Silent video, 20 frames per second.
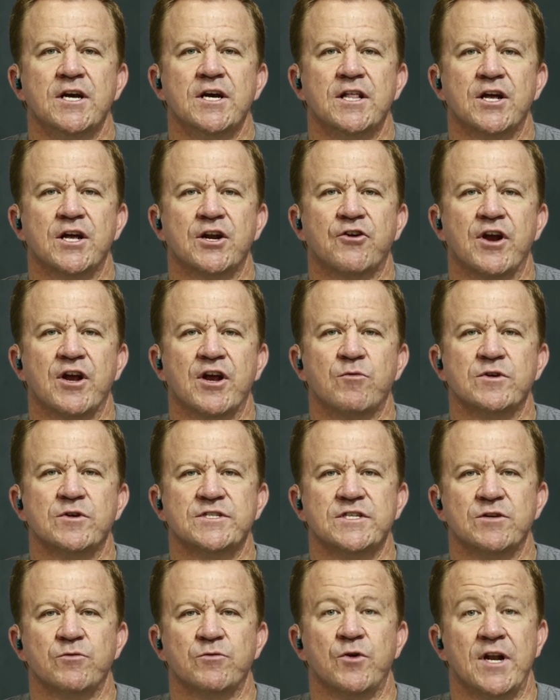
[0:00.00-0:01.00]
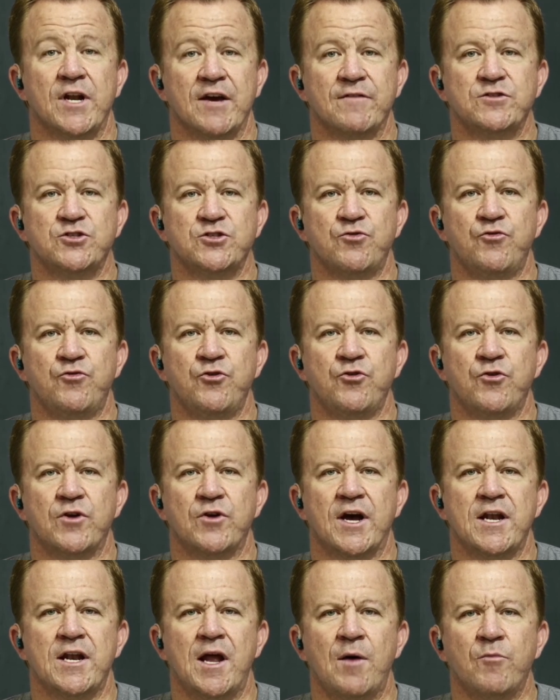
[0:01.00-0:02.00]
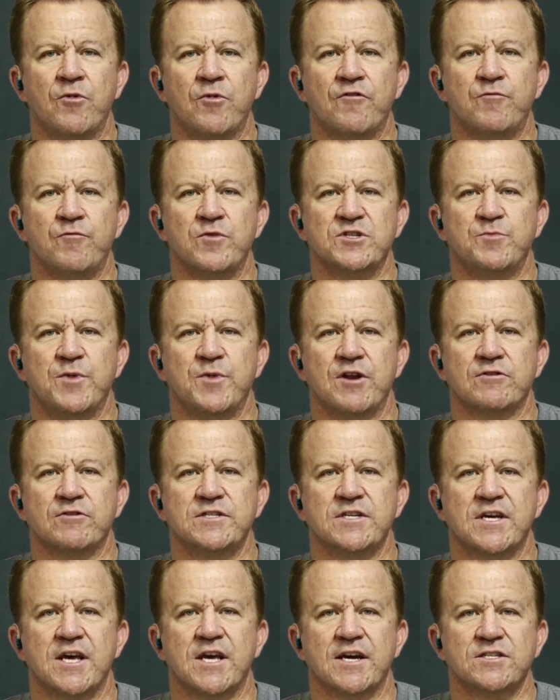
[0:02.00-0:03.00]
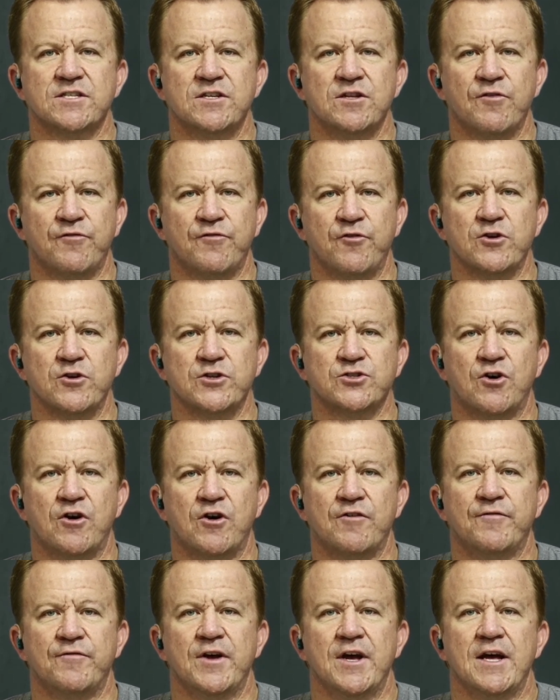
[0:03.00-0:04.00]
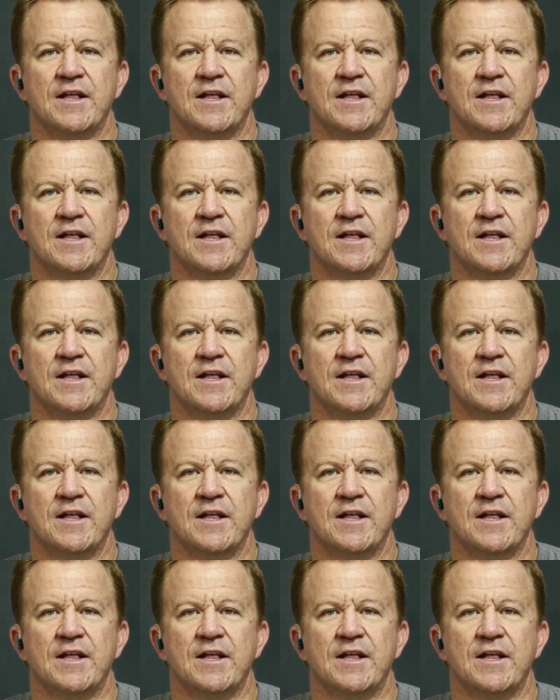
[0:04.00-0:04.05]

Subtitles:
The Griquas were left to rue a number of missed penalty kicks in the first half